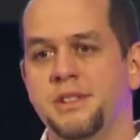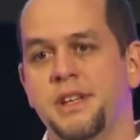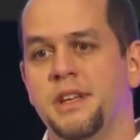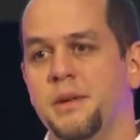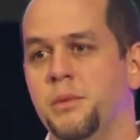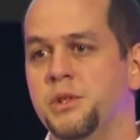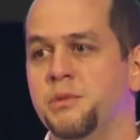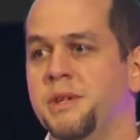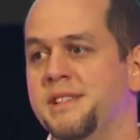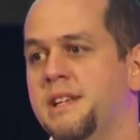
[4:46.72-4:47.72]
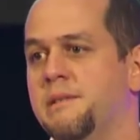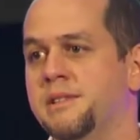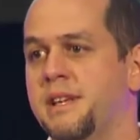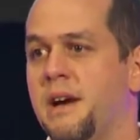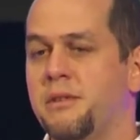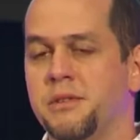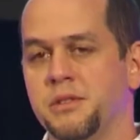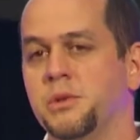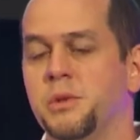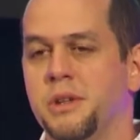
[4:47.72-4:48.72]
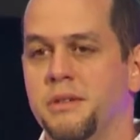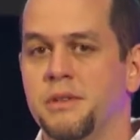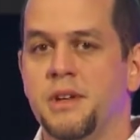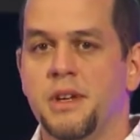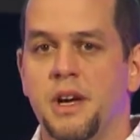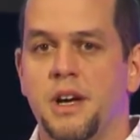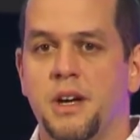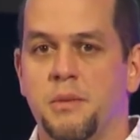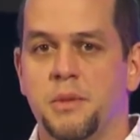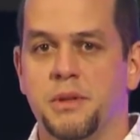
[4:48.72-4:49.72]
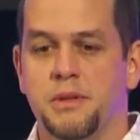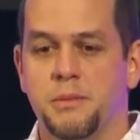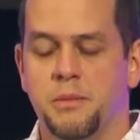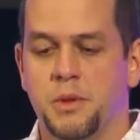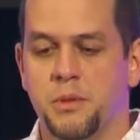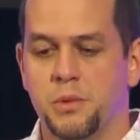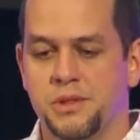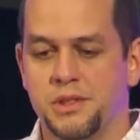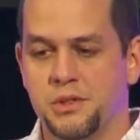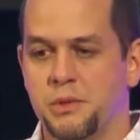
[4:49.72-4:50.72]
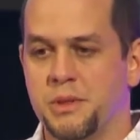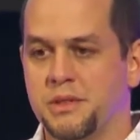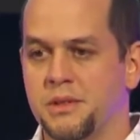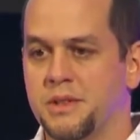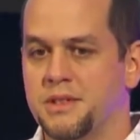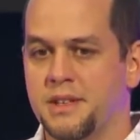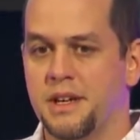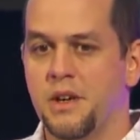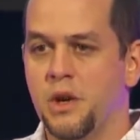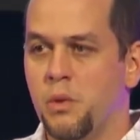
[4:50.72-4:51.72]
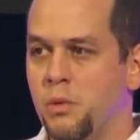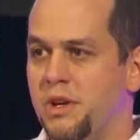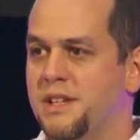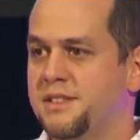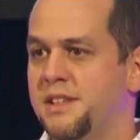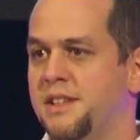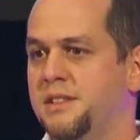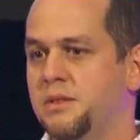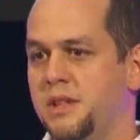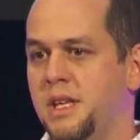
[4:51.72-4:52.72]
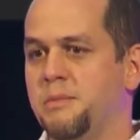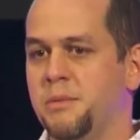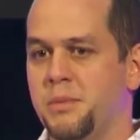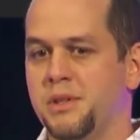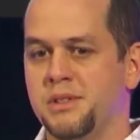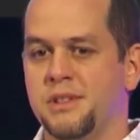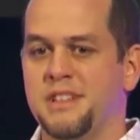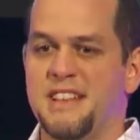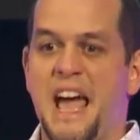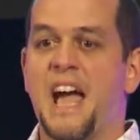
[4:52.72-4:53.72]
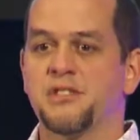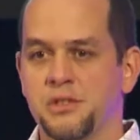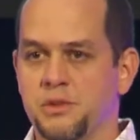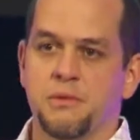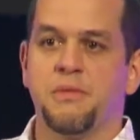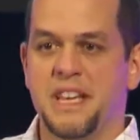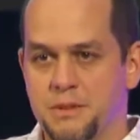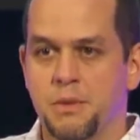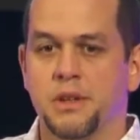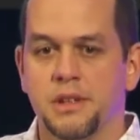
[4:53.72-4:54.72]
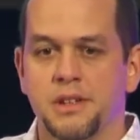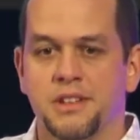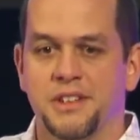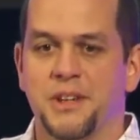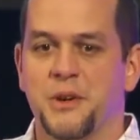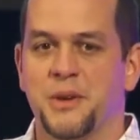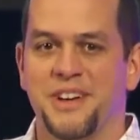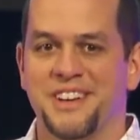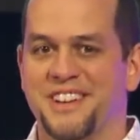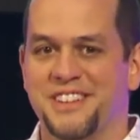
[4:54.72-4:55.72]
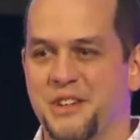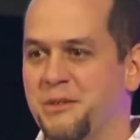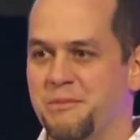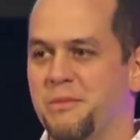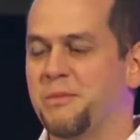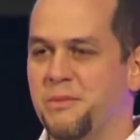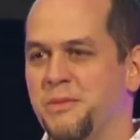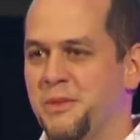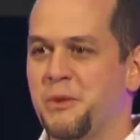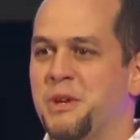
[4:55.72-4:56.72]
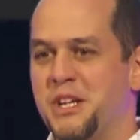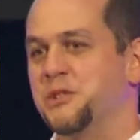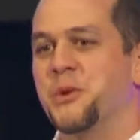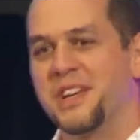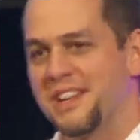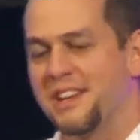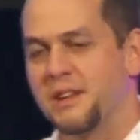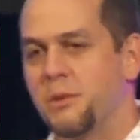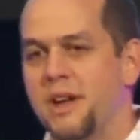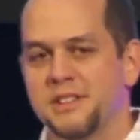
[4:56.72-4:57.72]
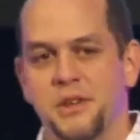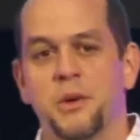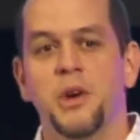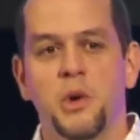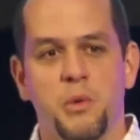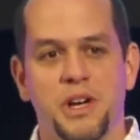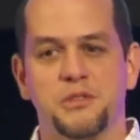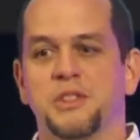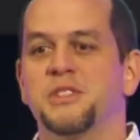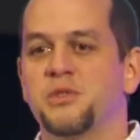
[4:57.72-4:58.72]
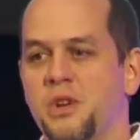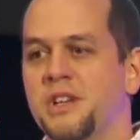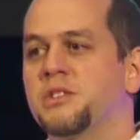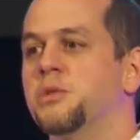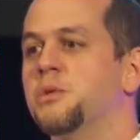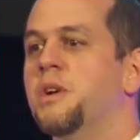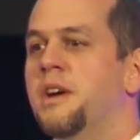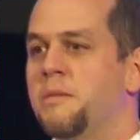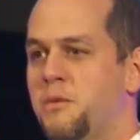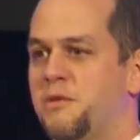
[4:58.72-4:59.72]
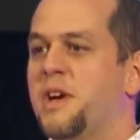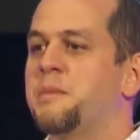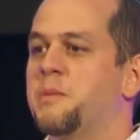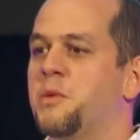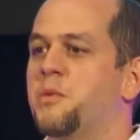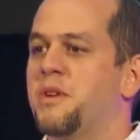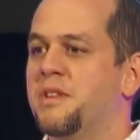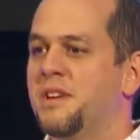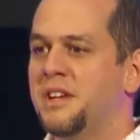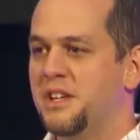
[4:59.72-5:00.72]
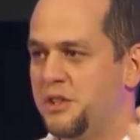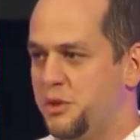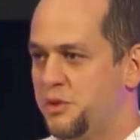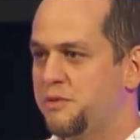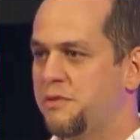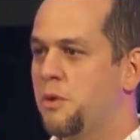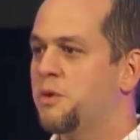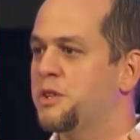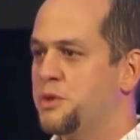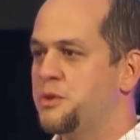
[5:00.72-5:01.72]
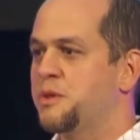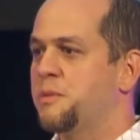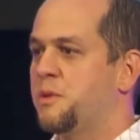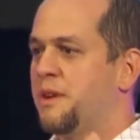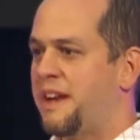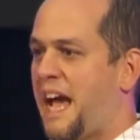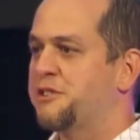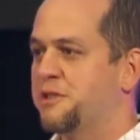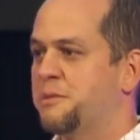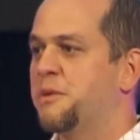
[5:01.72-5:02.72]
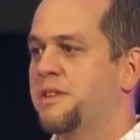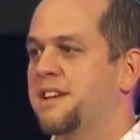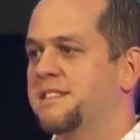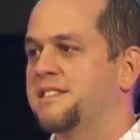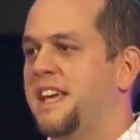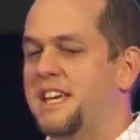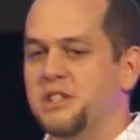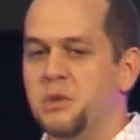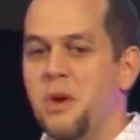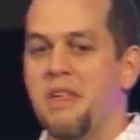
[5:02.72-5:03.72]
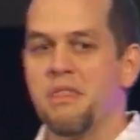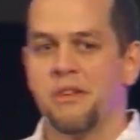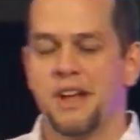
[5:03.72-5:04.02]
seeking, which may sound as counterintuitive, uh, but, but was instrumental, is that we're not seeking to keep the person attached to Facebook, you know, uh, and you know, they're already doing it anyway. So we're actually trying to provide people with useful, usable, and actionable things that they can do in their